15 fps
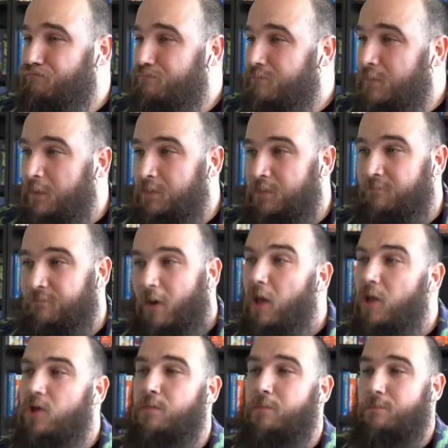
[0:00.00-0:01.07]
The
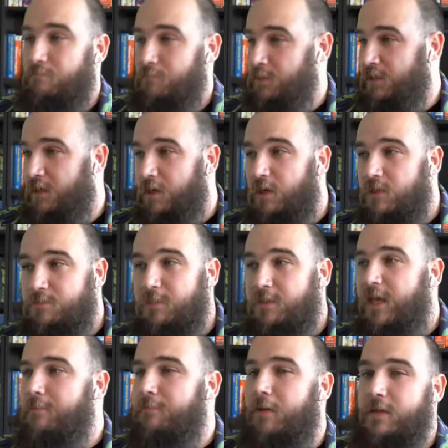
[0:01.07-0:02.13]
volume is going to cost me
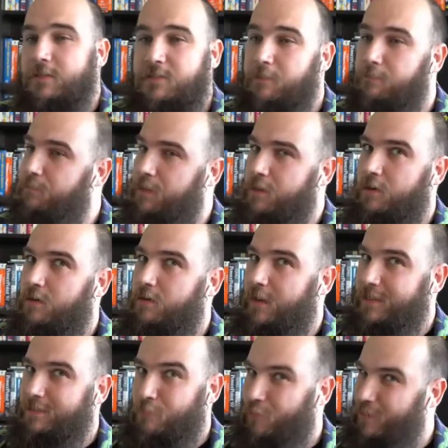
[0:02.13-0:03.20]
$10. The bigger,
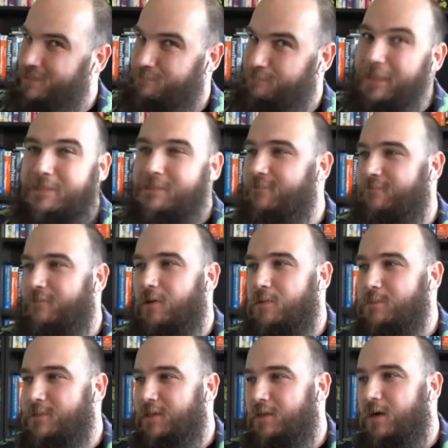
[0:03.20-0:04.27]
more expensive volume
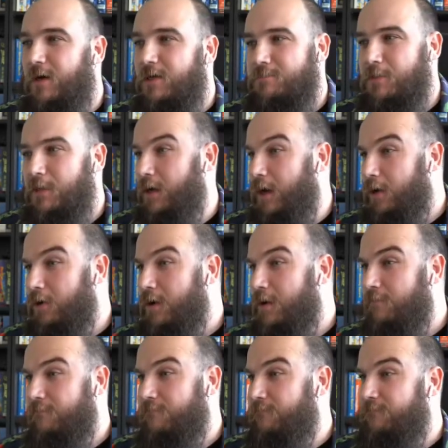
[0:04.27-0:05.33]
is going to cost me
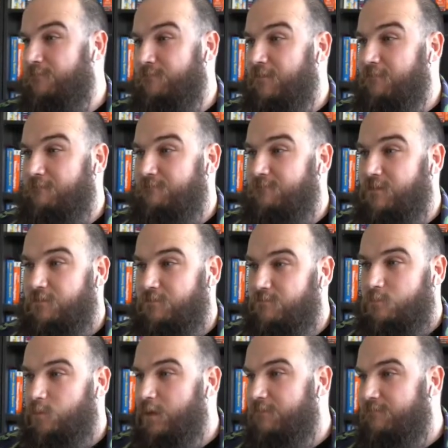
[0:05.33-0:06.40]

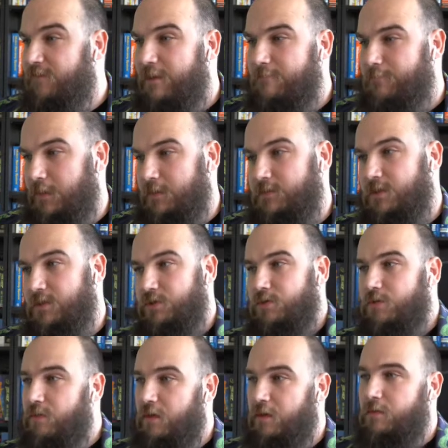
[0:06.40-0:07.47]
$25-ish,
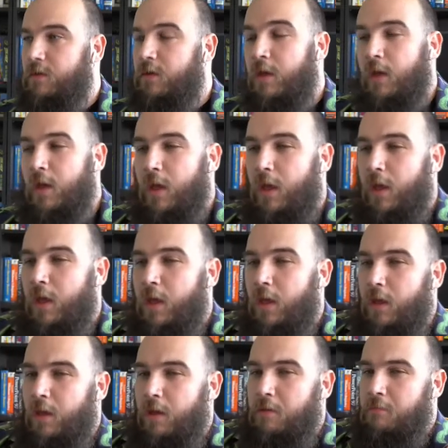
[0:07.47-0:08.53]
I think.
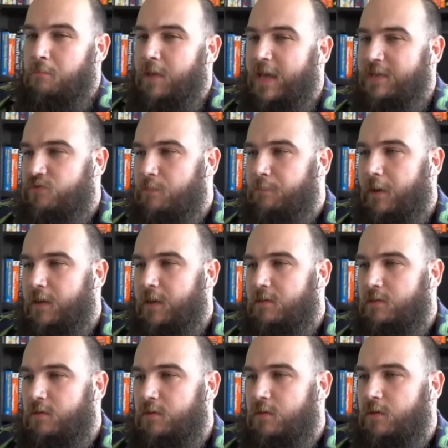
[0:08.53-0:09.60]
S3
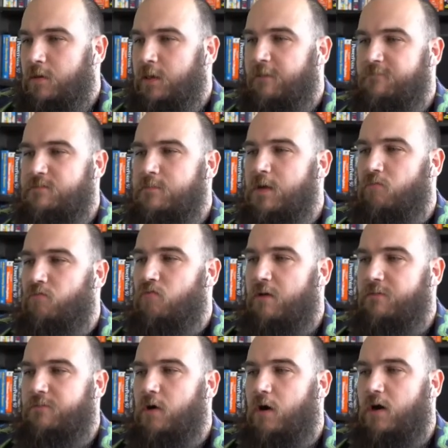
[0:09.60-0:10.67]
bucket gives me a
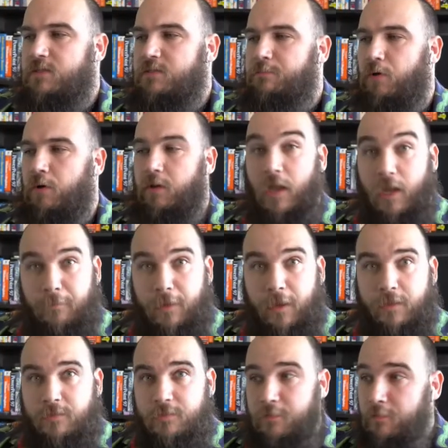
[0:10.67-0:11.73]
rough cost per
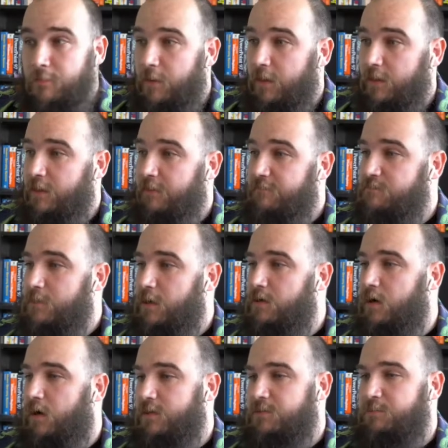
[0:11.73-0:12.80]
gigabyte. It gives me a
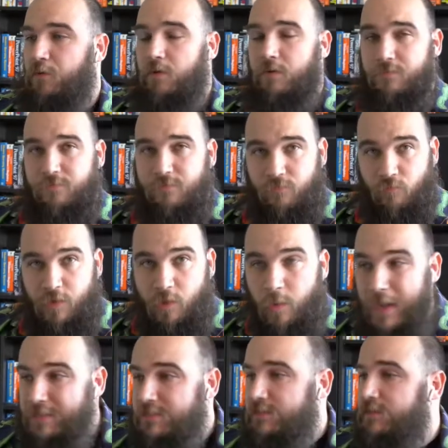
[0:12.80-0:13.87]
cost per
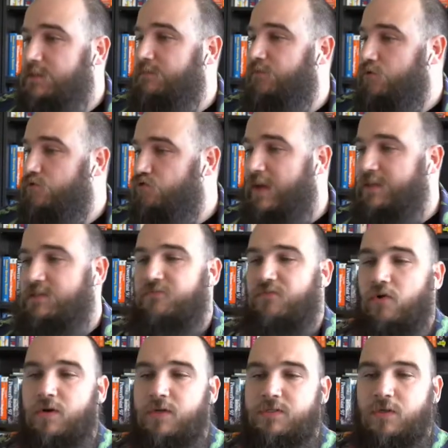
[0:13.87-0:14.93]
requests for
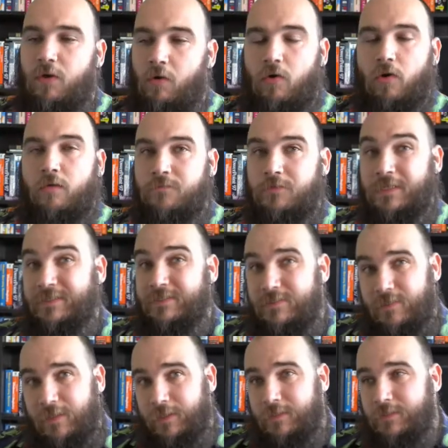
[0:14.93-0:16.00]
transfers, all of these
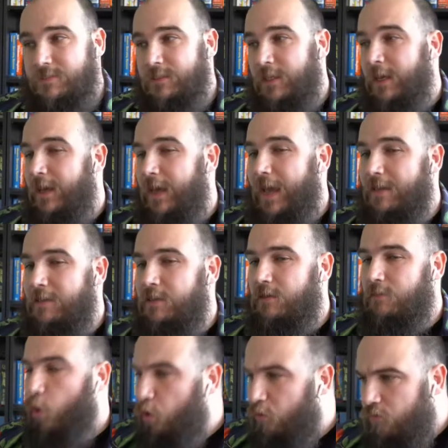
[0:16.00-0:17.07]
things. And the
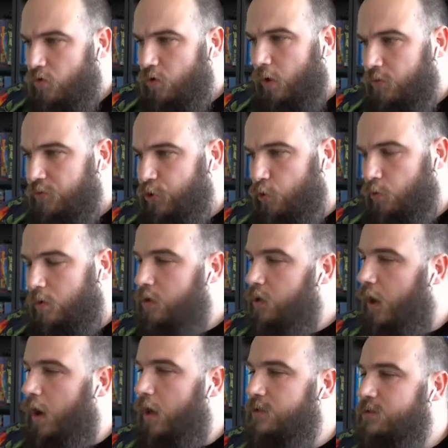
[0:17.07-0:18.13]
overall total
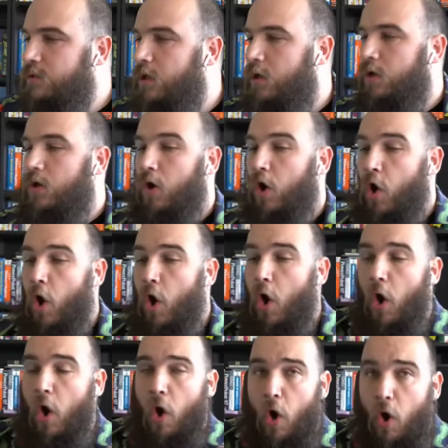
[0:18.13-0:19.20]
cost
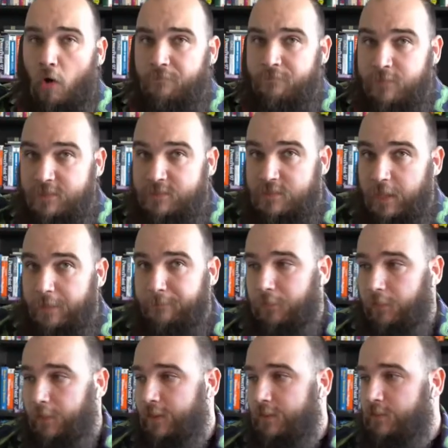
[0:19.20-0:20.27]
of this
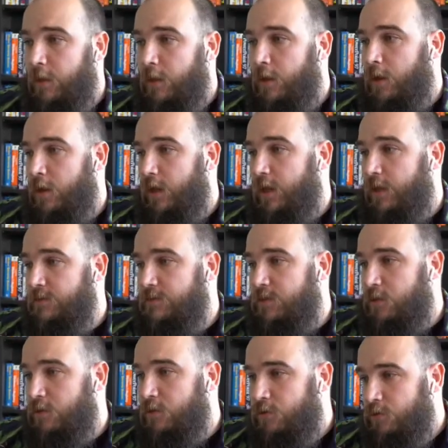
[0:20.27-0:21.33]
template is
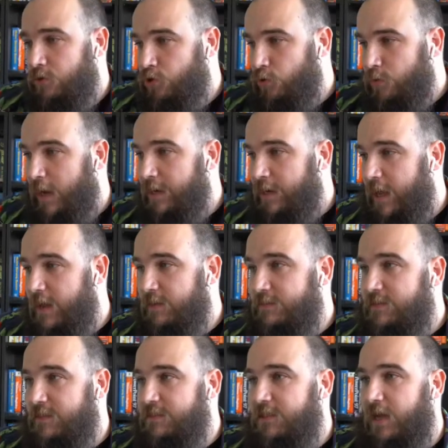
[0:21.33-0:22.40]

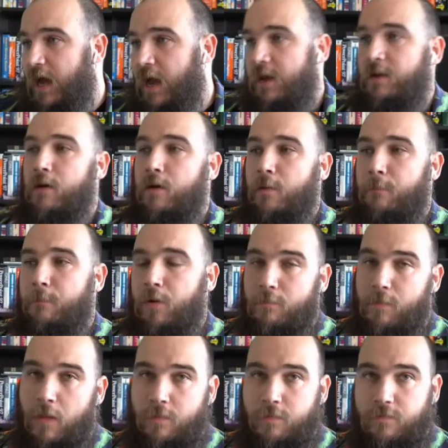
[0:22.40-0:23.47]
$298.69 per
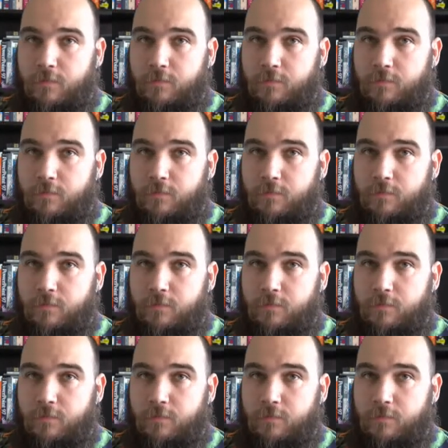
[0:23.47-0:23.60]
month.